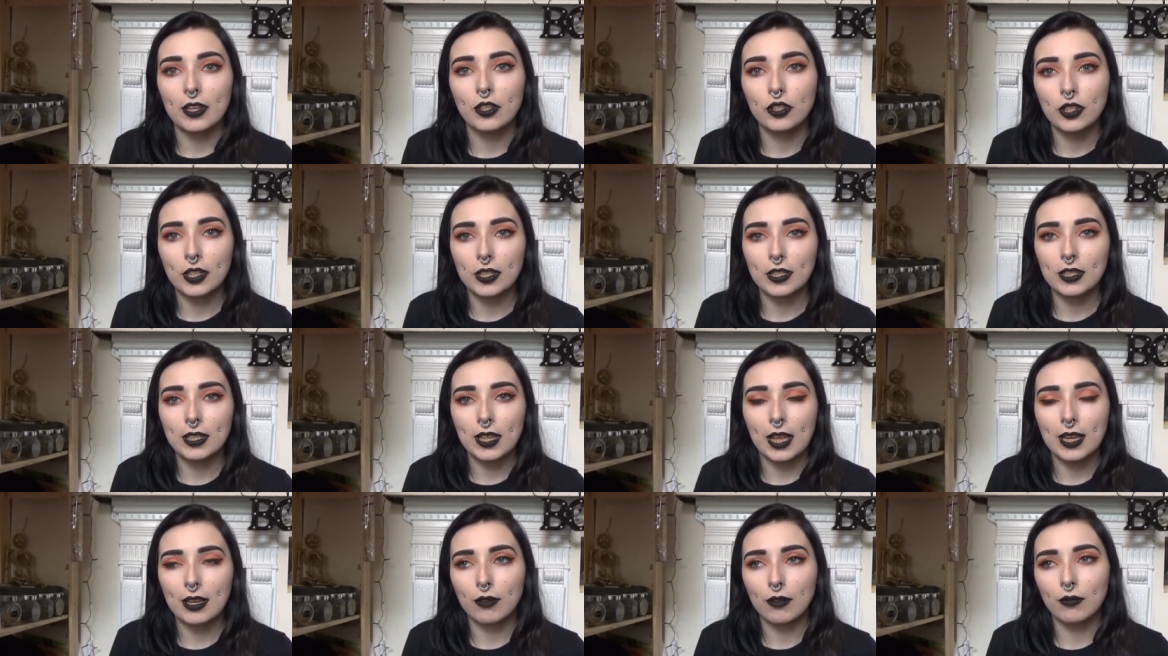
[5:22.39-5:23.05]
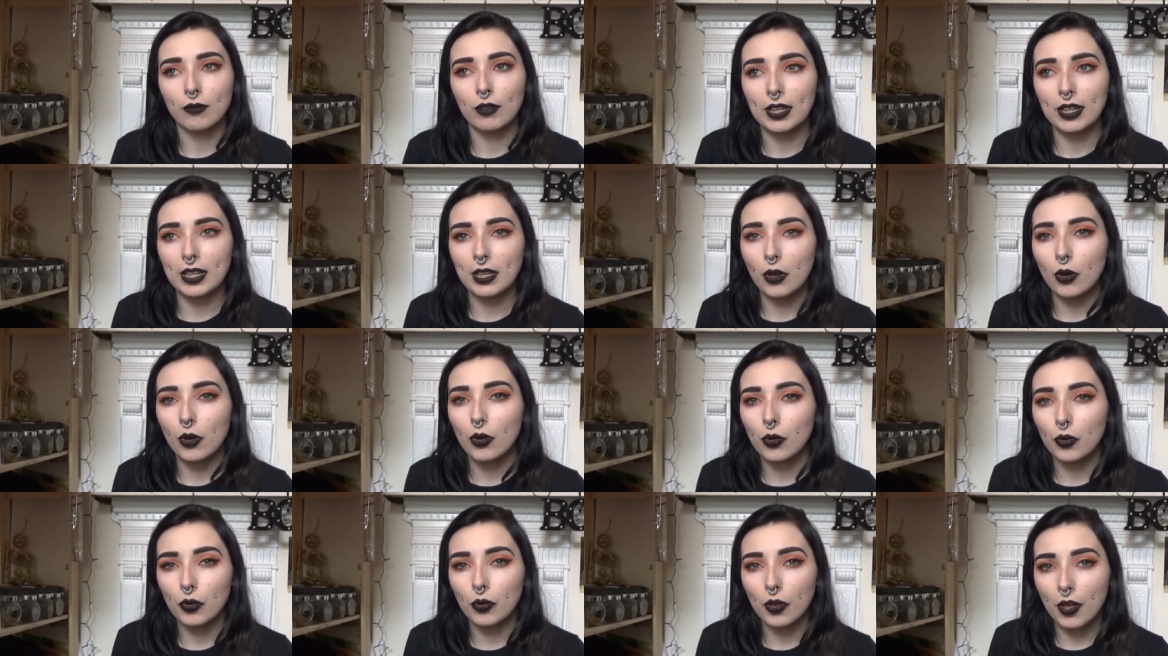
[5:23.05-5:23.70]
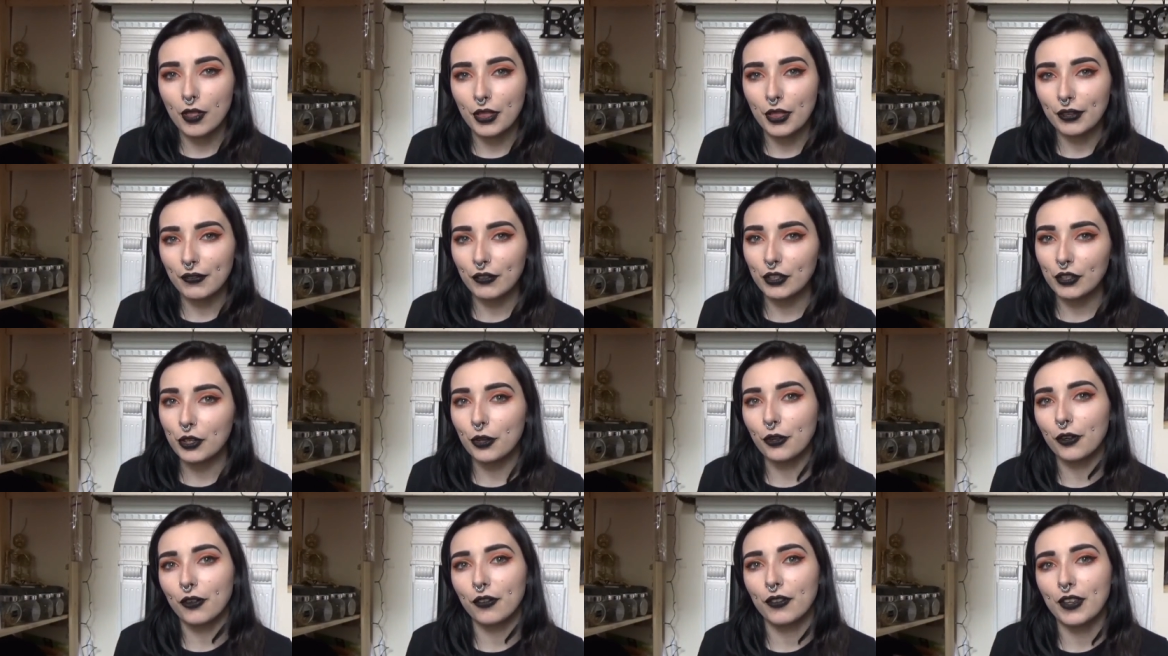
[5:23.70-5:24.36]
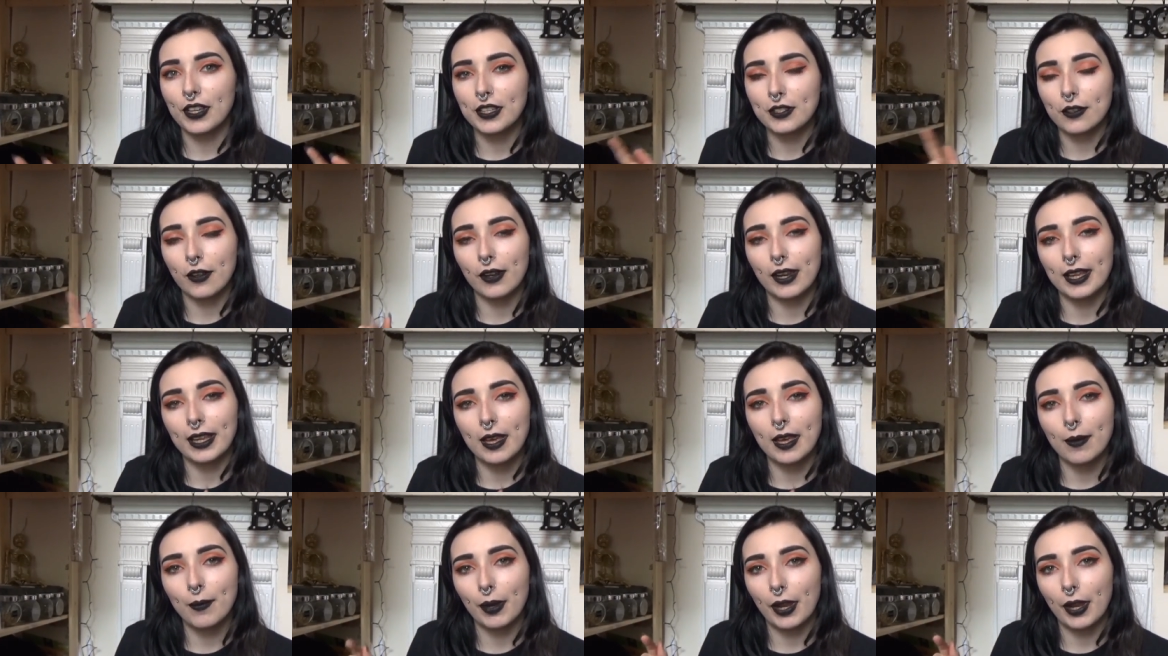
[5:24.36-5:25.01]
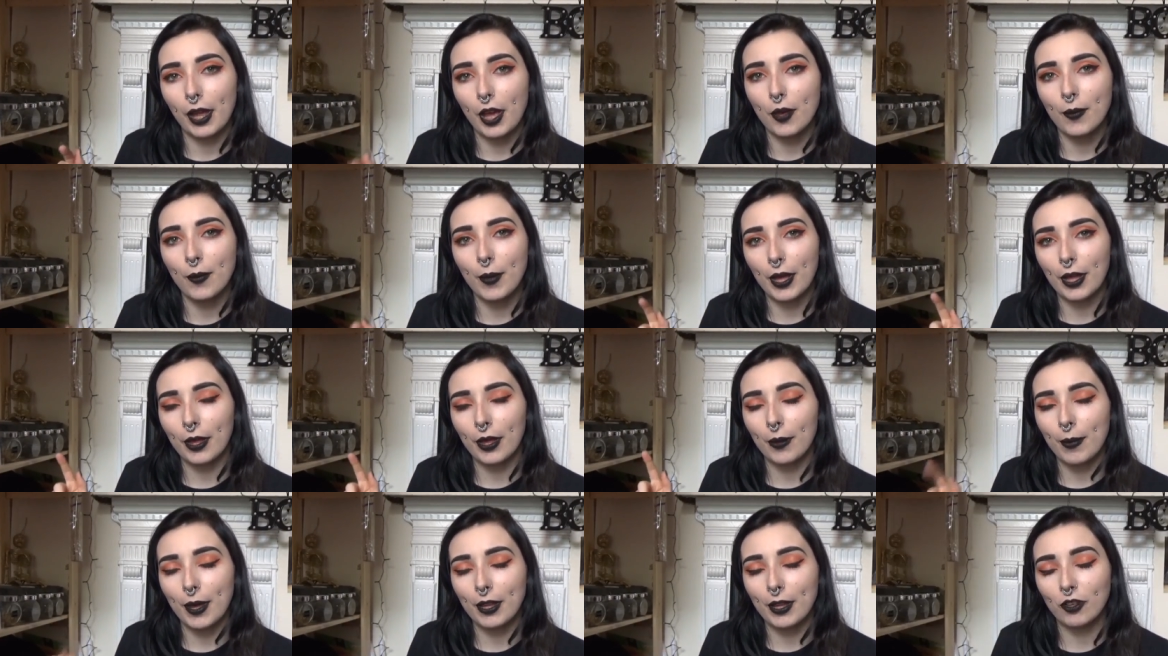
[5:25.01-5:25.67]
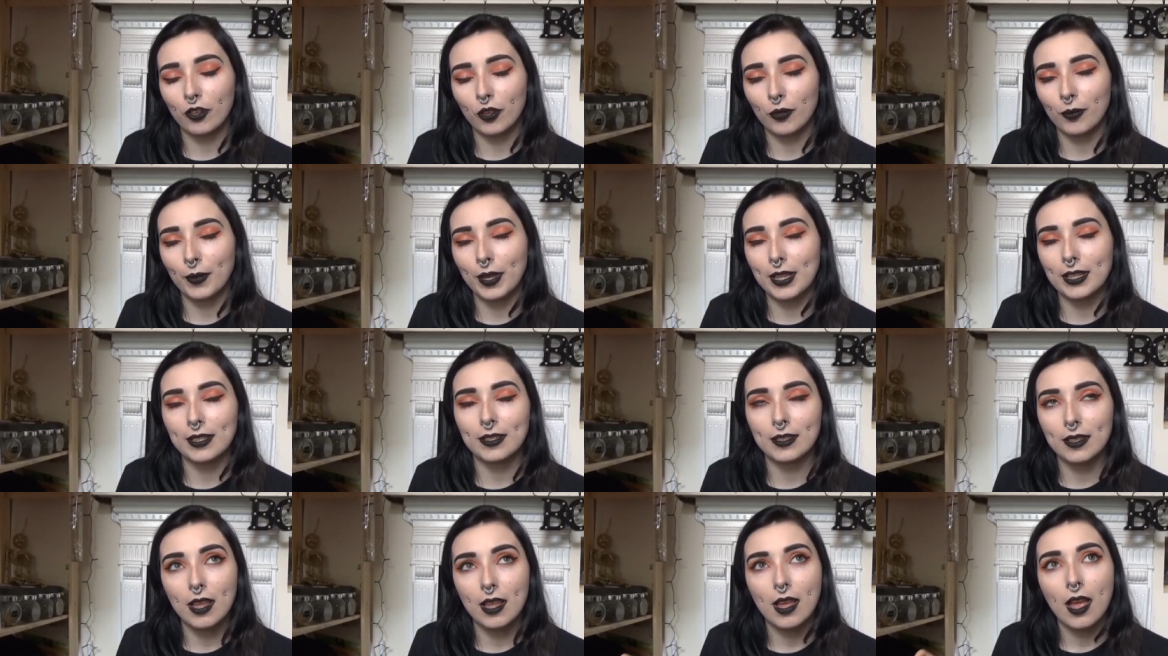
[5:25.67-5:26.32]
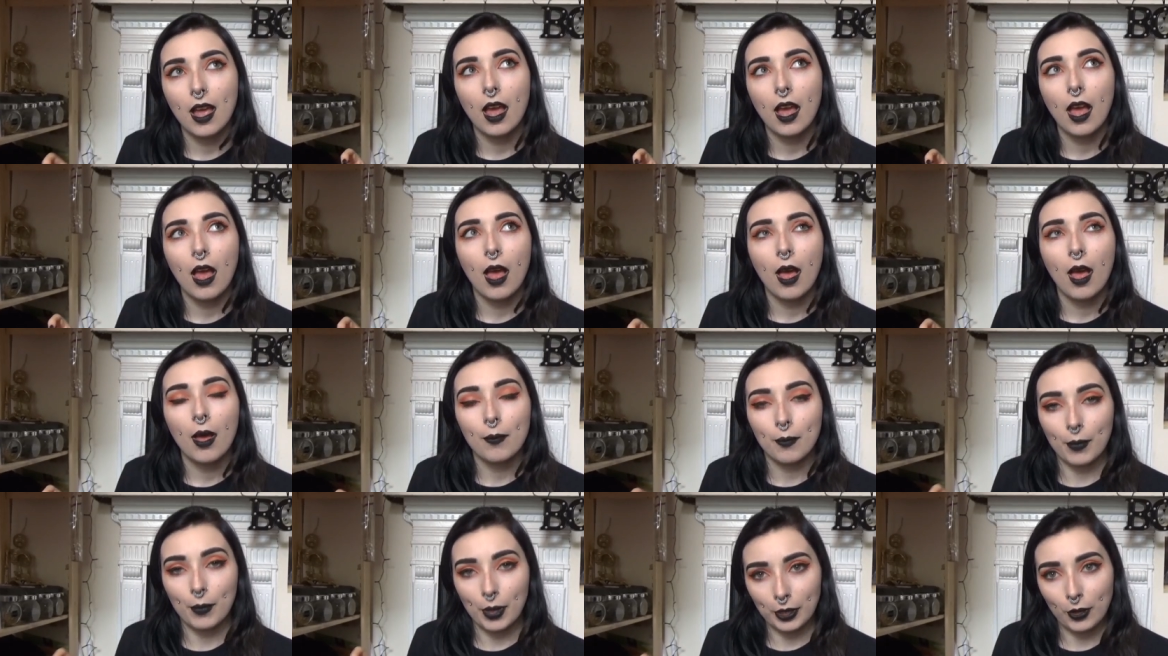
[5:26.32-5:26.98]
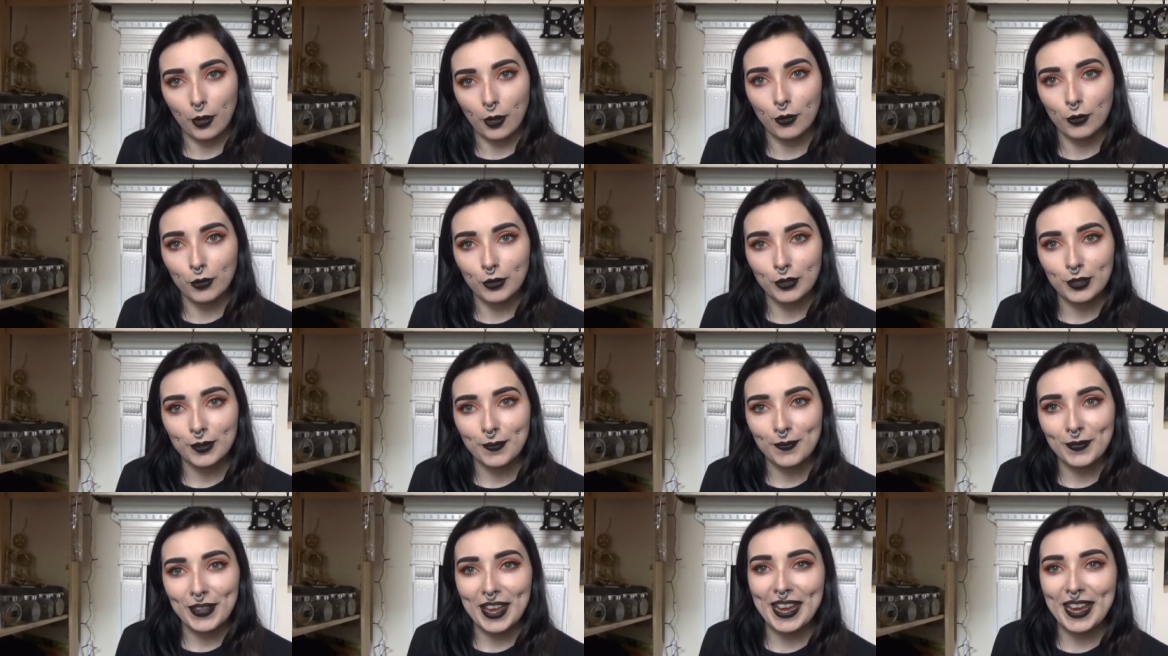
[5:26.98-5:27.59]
She does like really cool gothic photography, so I'll link it below, but her bedroom is my goals.